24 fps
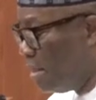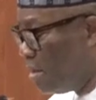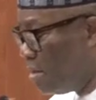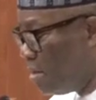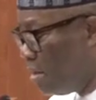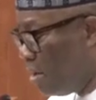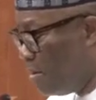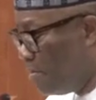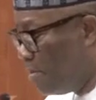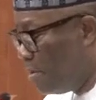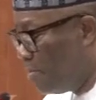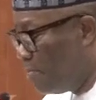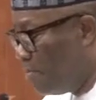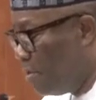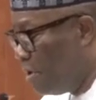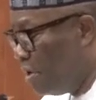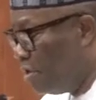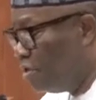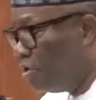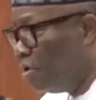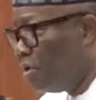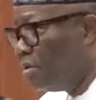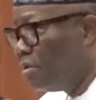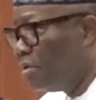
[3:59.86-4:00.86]
economic
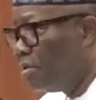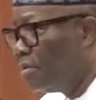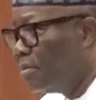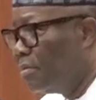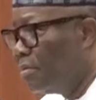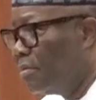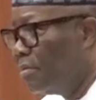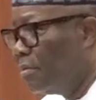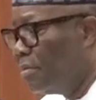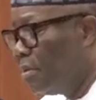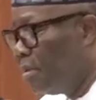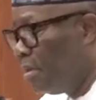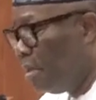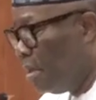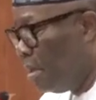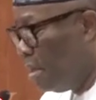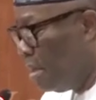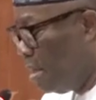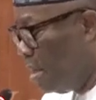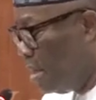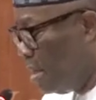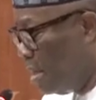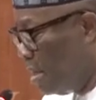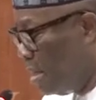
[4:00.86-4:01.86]
pressures,
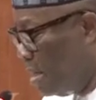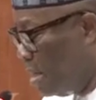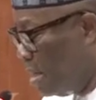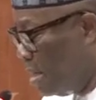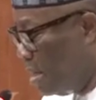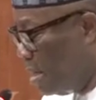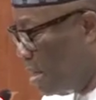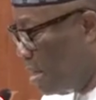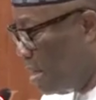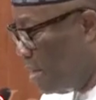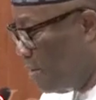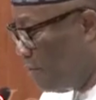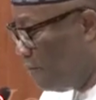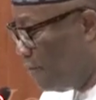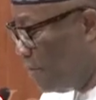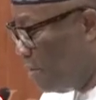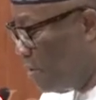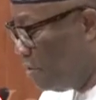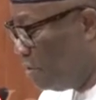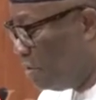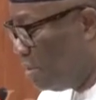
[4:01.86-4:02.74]
our fellow